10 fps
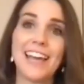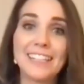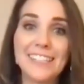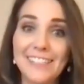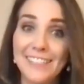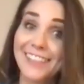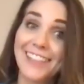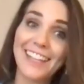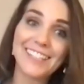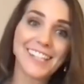that's
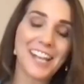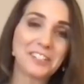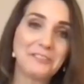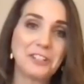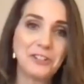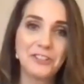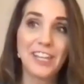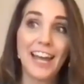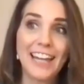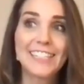the kind of future
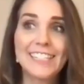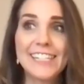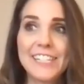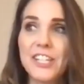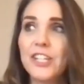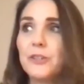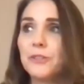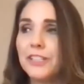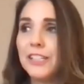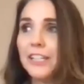that I see
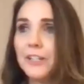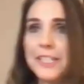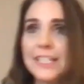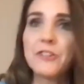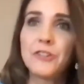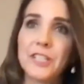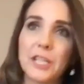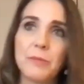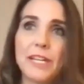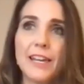too. You know, it's
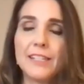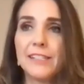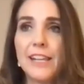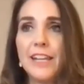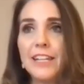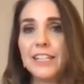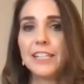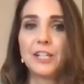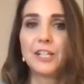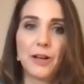interesting because,
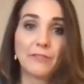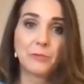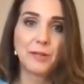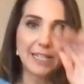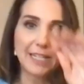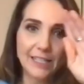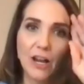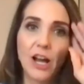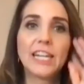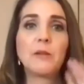you know, everybody is
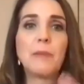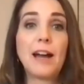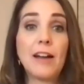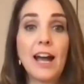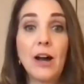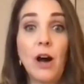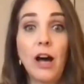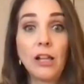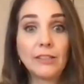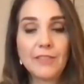talking about how
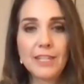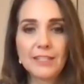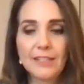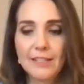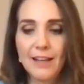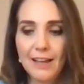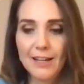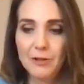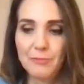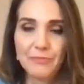all of this
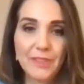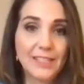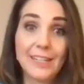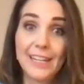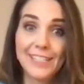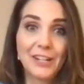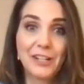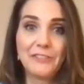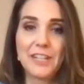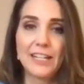this next
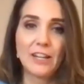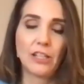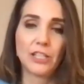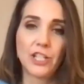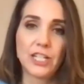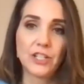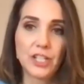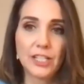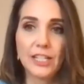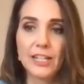era of technology is
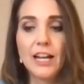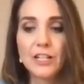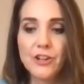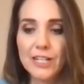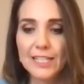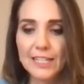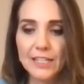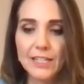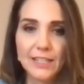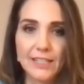just going to usher us
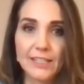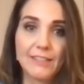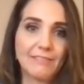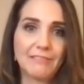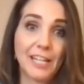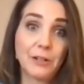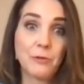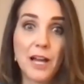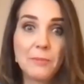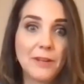into this kind of
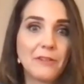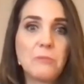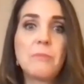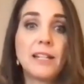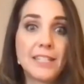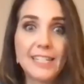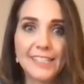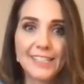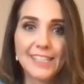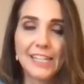realm of
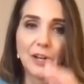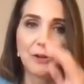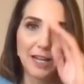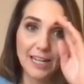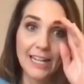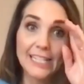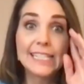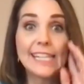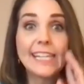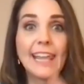abundance, you know, and I
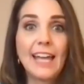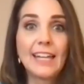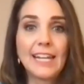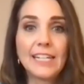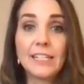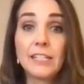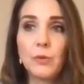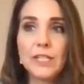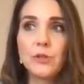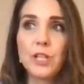see that. And
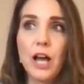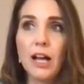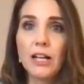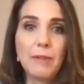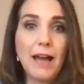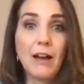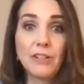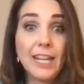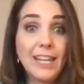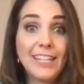when you talk
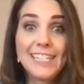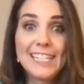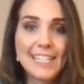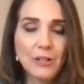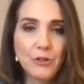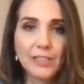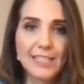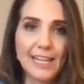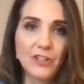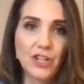about
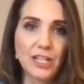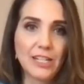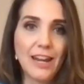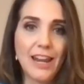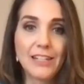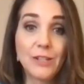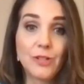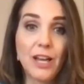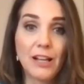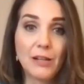decentralization and you
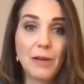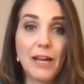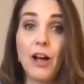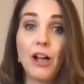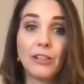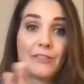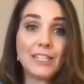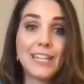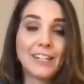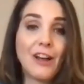talk about all of the
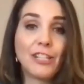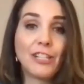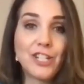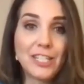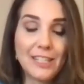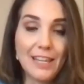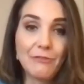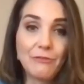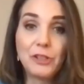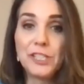technologies
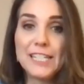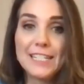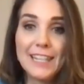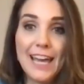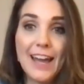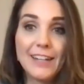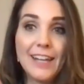that fold into that,